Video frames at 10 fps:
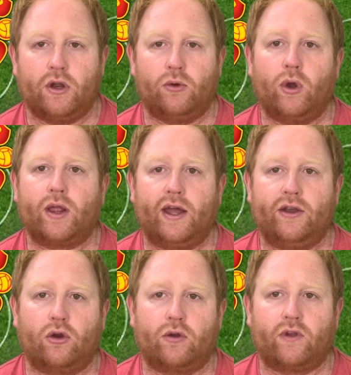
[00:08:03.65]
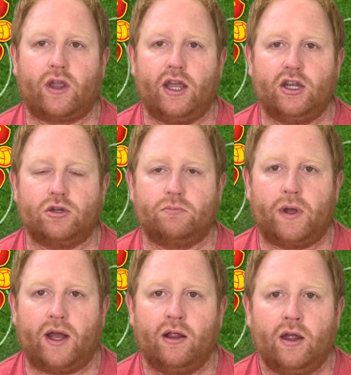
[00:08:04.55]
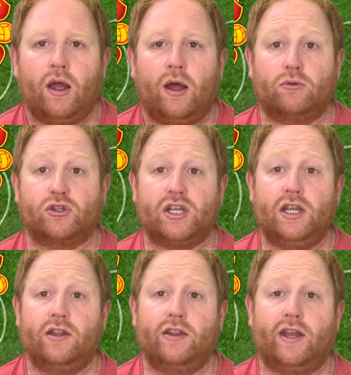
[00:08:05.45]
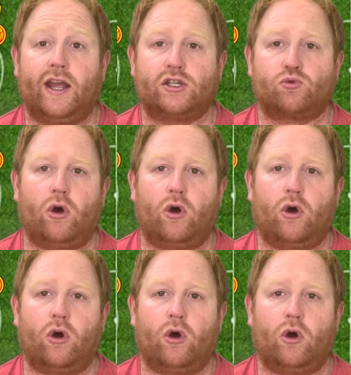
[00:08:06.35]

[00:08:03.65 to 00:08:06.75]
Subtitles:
and ring that notification bell. And we'll see you in the next